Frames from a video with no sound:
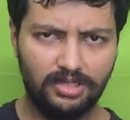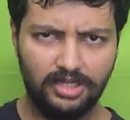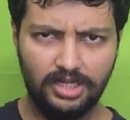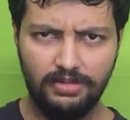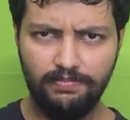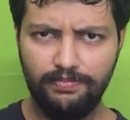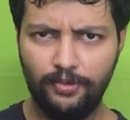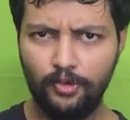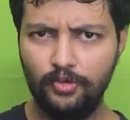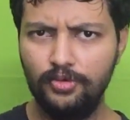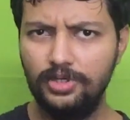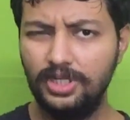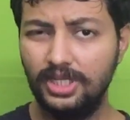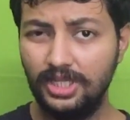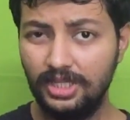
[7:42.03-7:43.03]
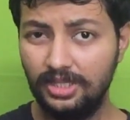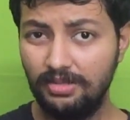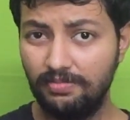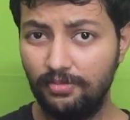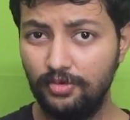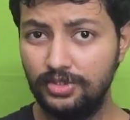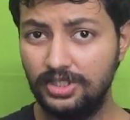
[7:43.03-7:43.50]
improved in the
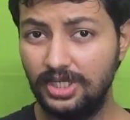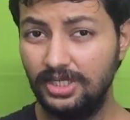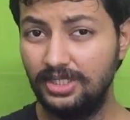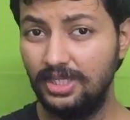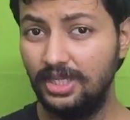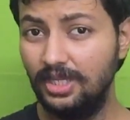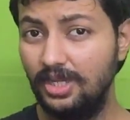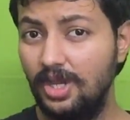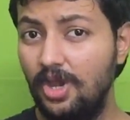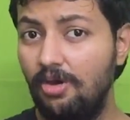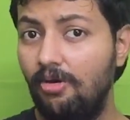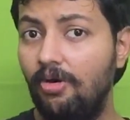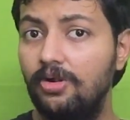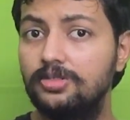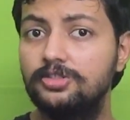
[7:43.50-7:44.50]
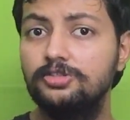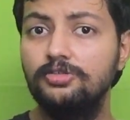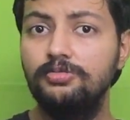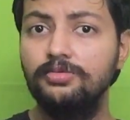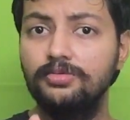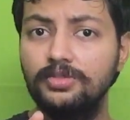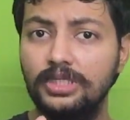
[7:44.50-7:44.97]
boosting thing.
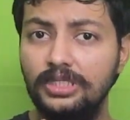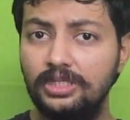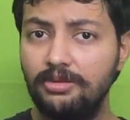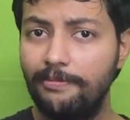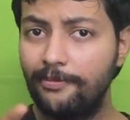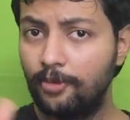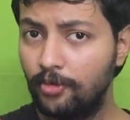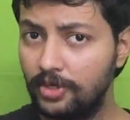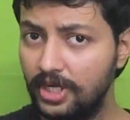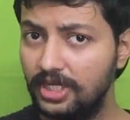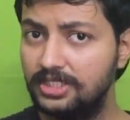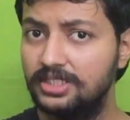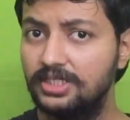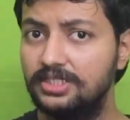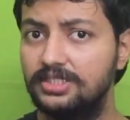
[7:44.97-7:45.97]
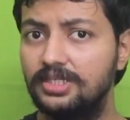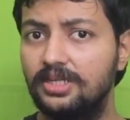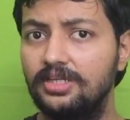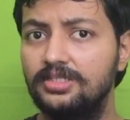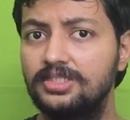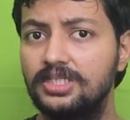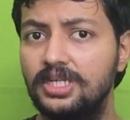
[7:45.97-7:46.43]
Also, in the protection
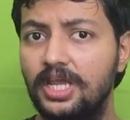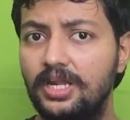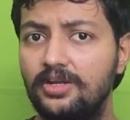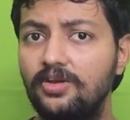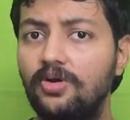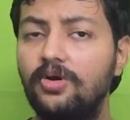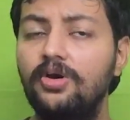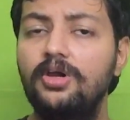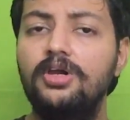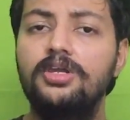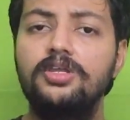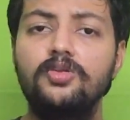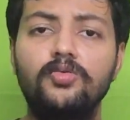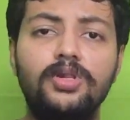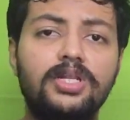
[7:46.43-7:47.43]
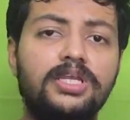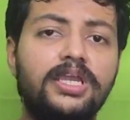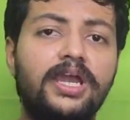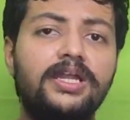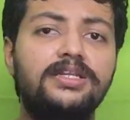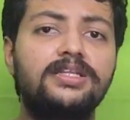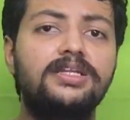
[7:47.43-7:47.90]
scenario, you will
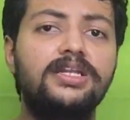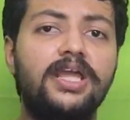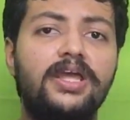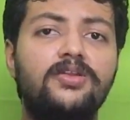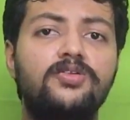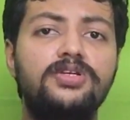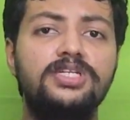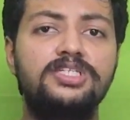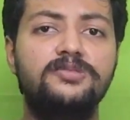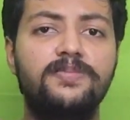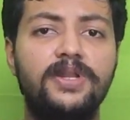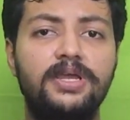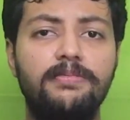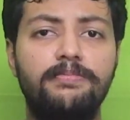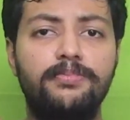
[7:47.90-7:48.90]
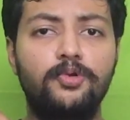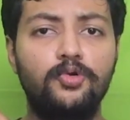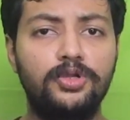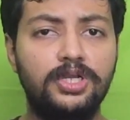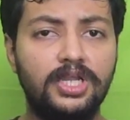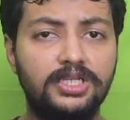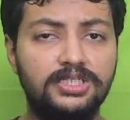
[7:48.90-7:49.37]
get the nano display
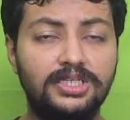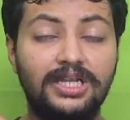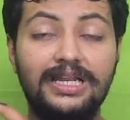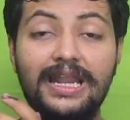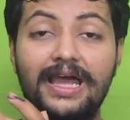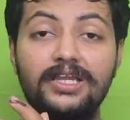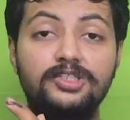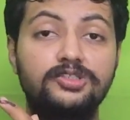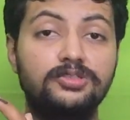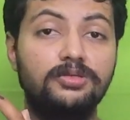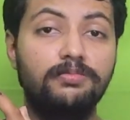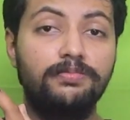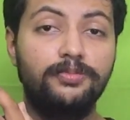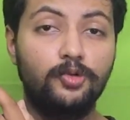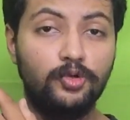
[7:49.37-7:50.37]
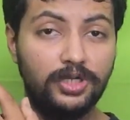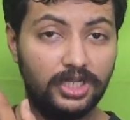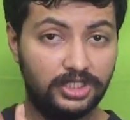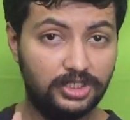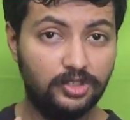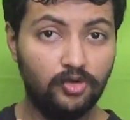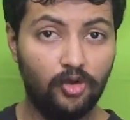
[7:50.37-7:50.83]
protect class
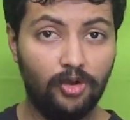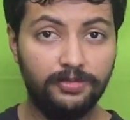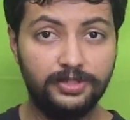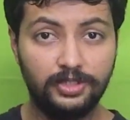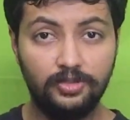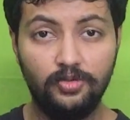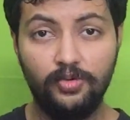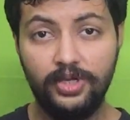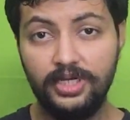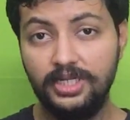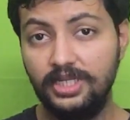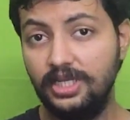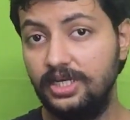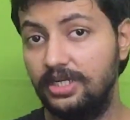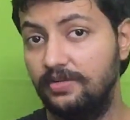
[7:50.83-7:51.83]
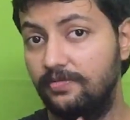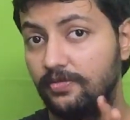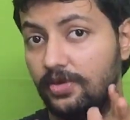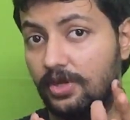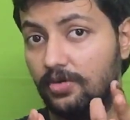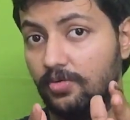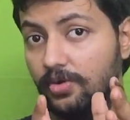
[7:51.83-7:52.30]
protection option over here if
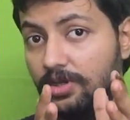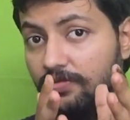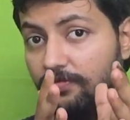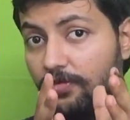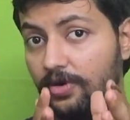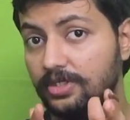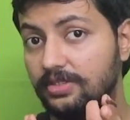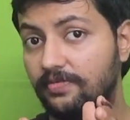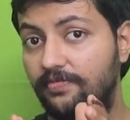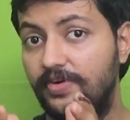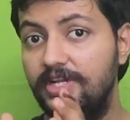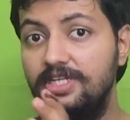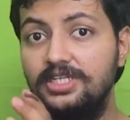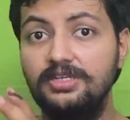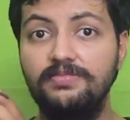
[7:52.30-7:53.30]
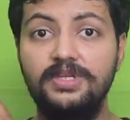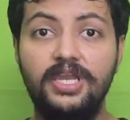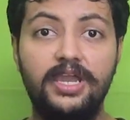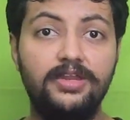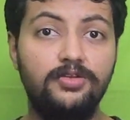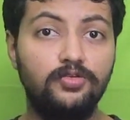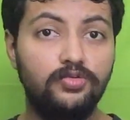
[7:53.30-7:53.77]
you are going for the 1 TB
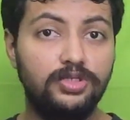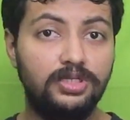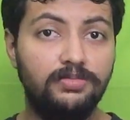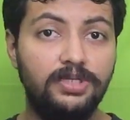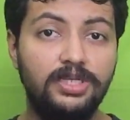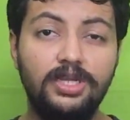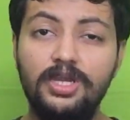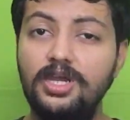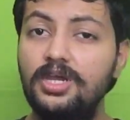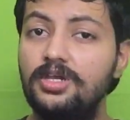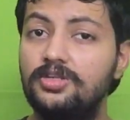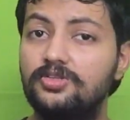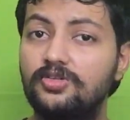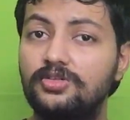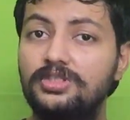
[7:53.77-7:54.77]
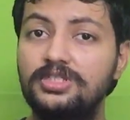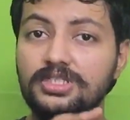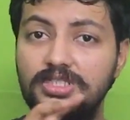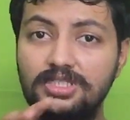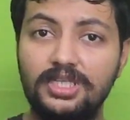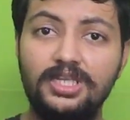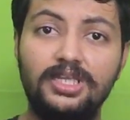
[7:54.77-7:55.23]
and 2 TB. So
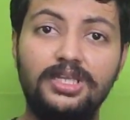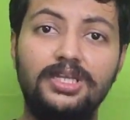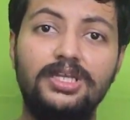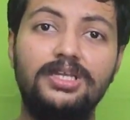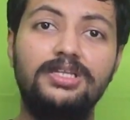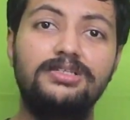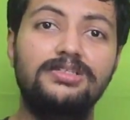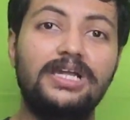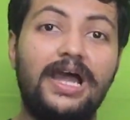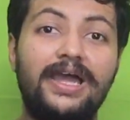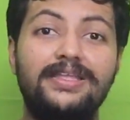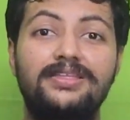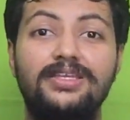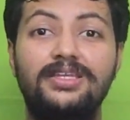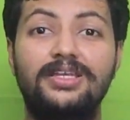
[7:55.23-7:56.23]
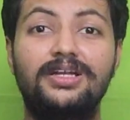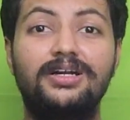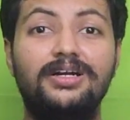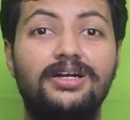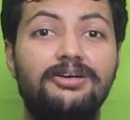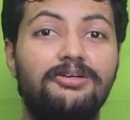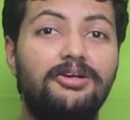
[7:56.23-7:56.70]
this thing is, I think,
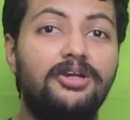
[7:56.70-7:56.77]
a